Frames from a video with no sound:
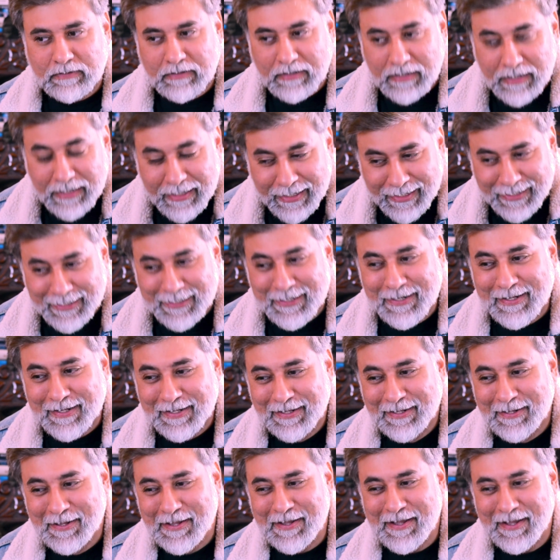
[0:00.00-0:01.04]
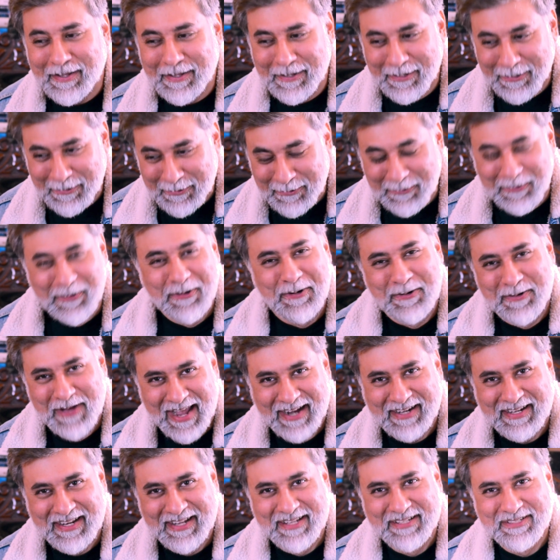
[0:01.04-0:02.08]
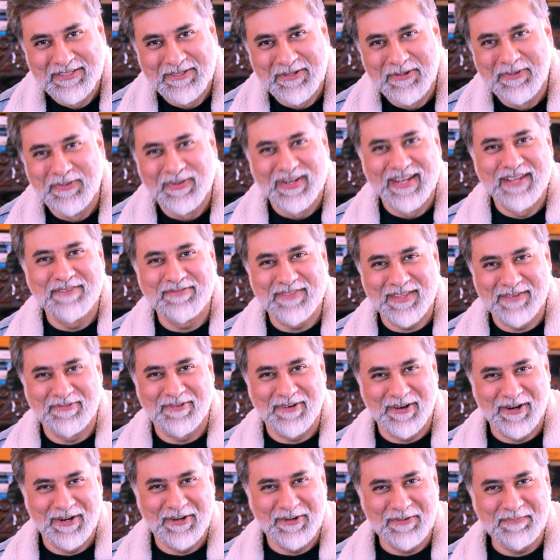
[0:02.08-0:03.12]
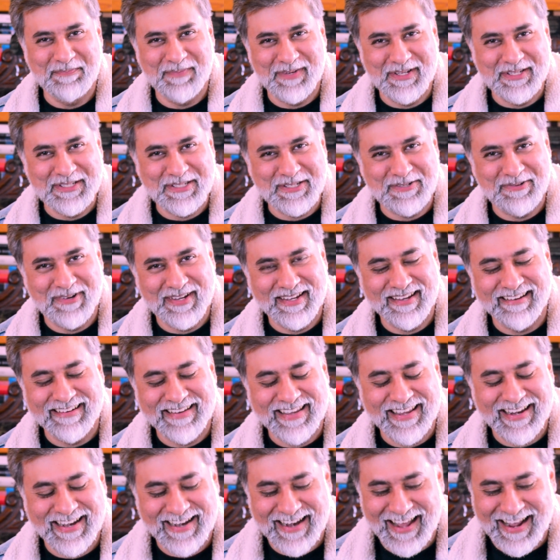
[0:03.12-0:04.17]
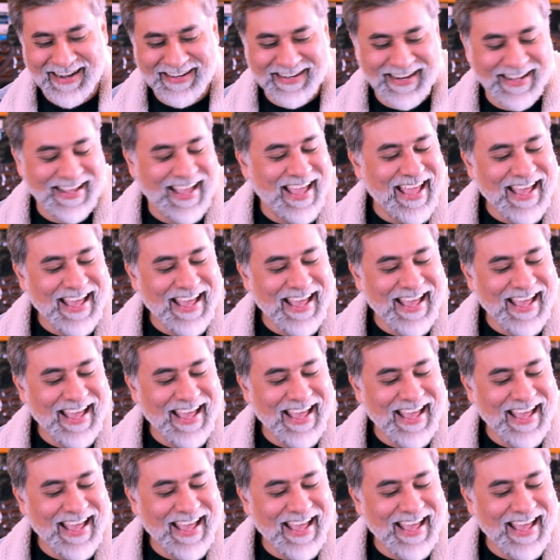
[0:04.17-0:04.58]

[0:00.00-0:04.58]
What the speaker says: need to go to acting school if they want to pursue a career in acting.